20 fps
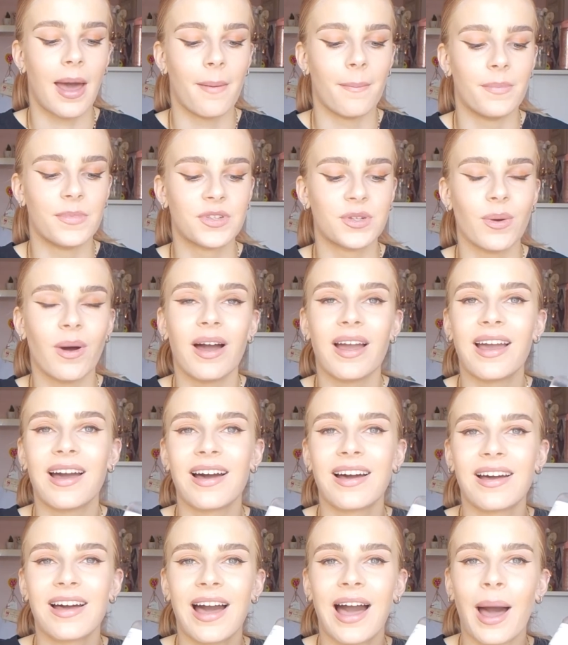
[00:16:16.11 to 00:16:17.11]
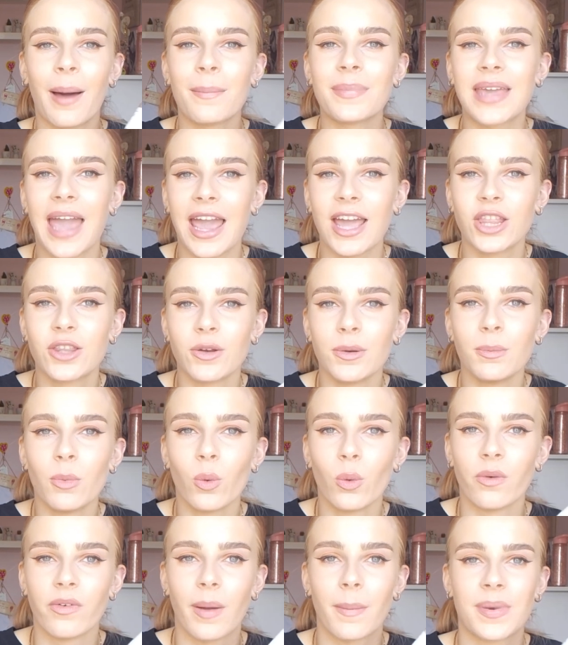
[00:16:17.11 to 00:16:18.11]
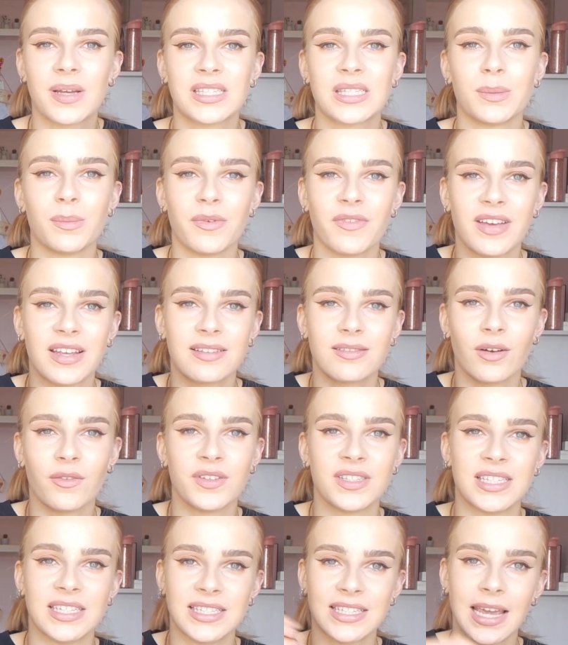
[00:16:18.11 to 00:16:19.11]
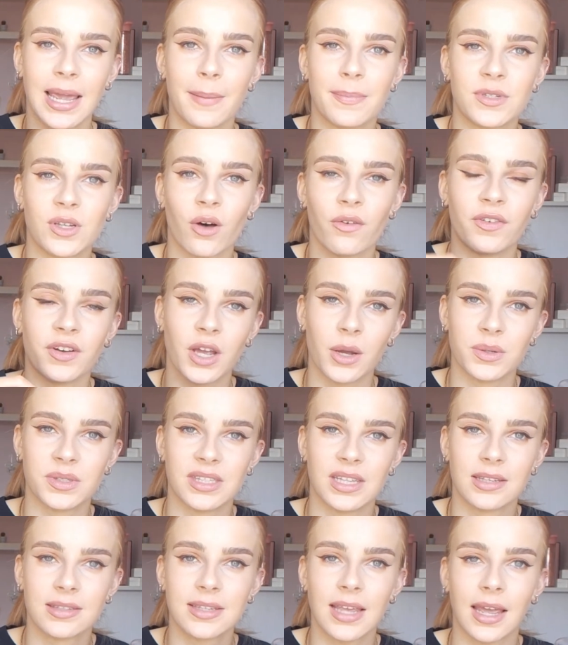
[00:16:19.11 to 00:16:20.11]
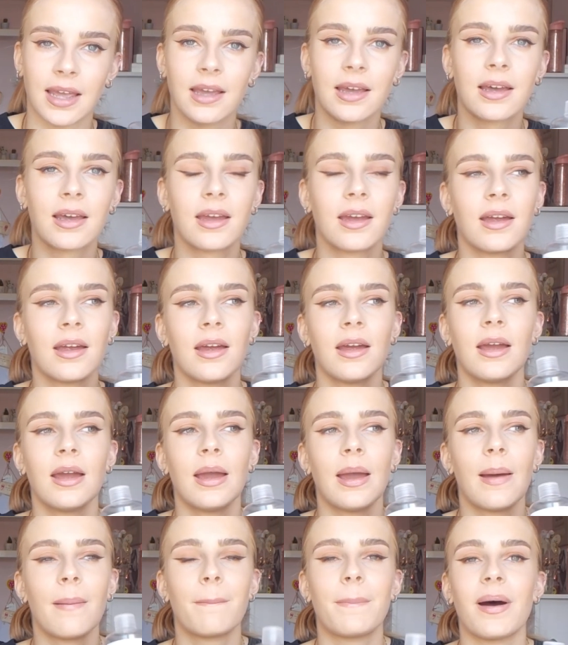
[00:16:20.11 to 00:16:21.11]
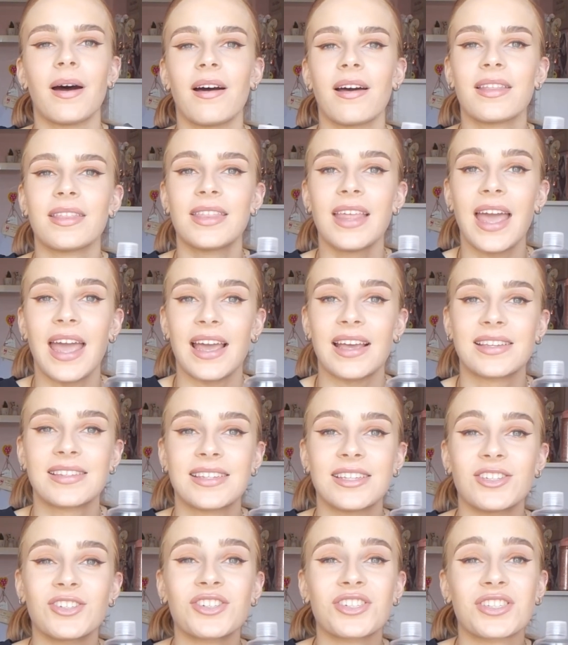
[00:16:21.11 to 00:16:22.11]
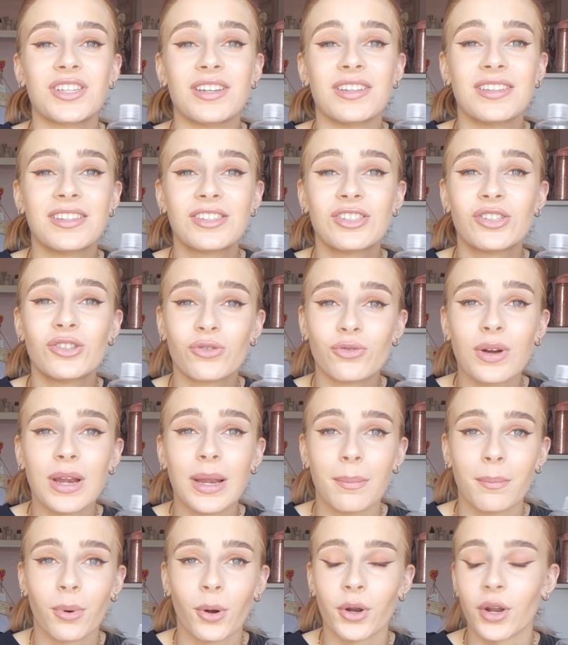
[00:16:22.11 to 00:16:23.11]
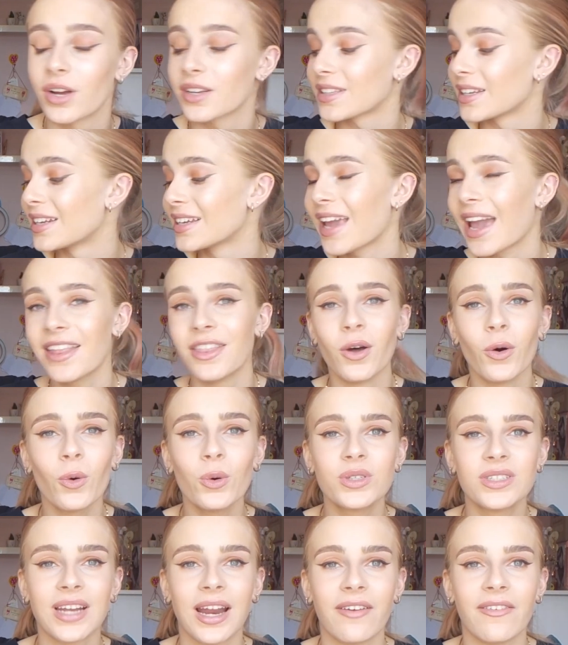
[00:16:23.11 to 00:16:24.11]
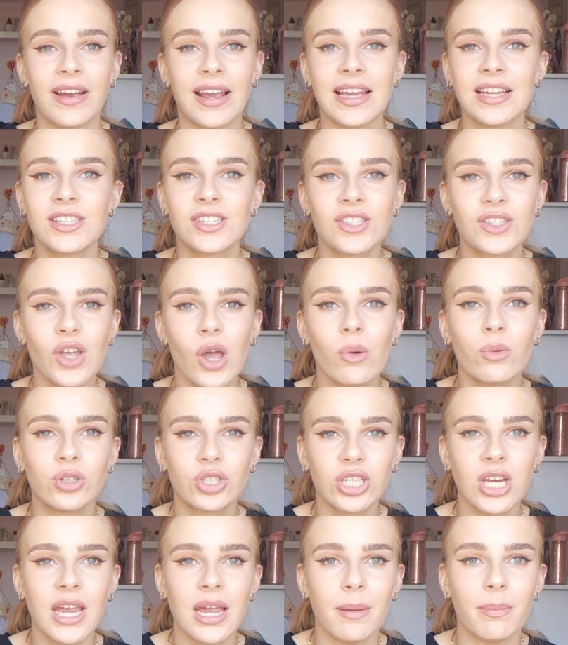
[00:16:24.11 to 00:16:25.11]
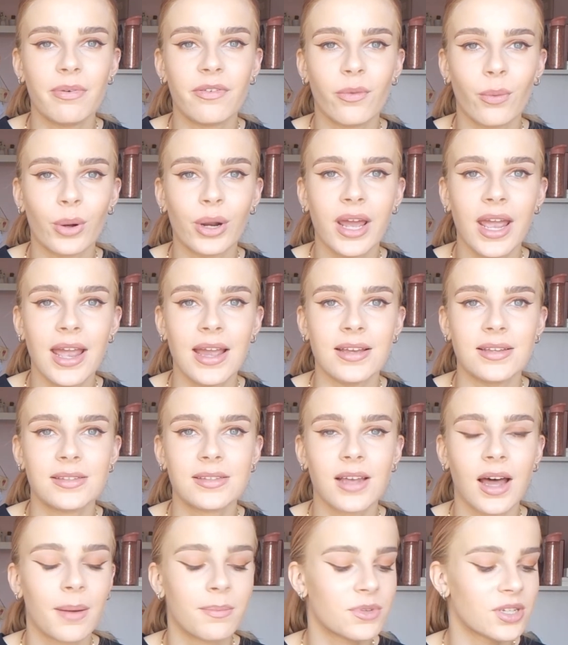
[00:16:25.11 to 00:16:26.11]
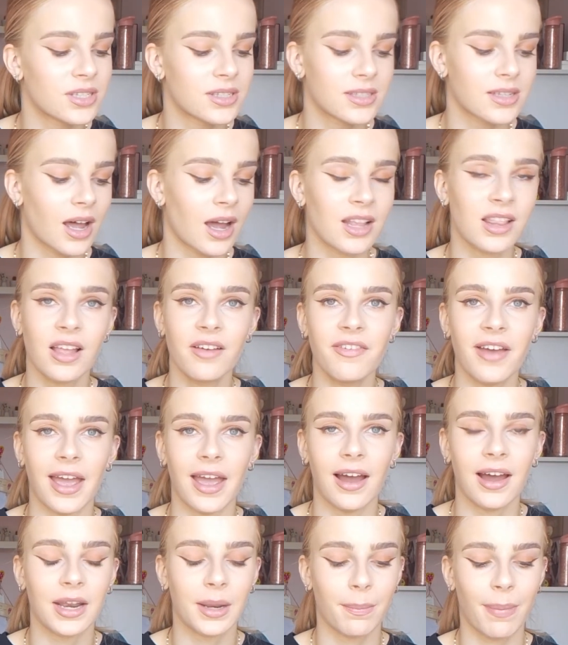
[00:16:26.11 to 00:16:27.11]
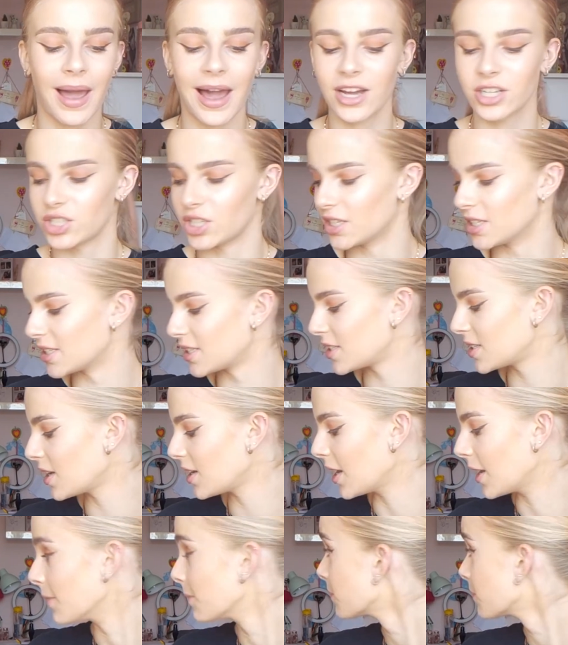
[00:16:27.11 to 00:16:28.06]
So I'm getting through more of it because some of it obviously tips off and goes in the sink. But this is just a dream product. And again, the Ordinary, it's so cheap for what it is. I love it. And the packaging is stunning.